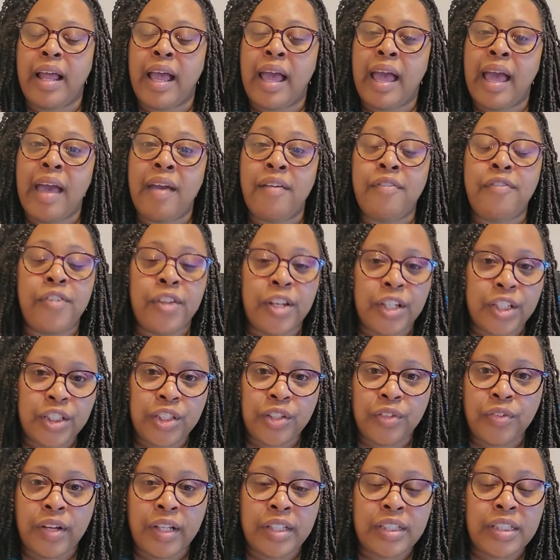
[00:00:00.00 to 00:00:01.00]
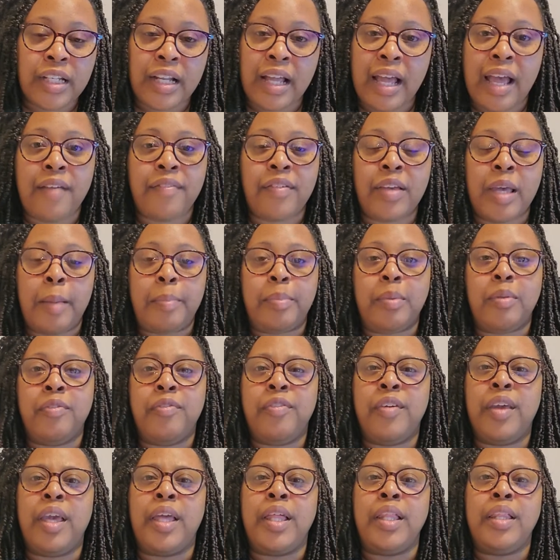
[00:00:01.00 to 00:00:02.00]
I have finished the race and I have kept the
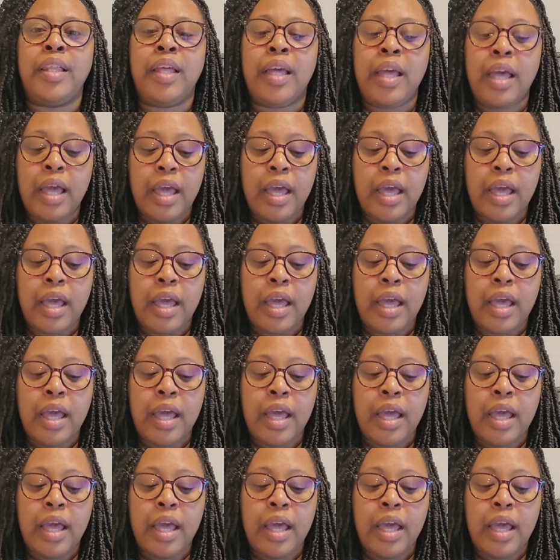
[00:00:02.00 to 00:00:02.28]
faith.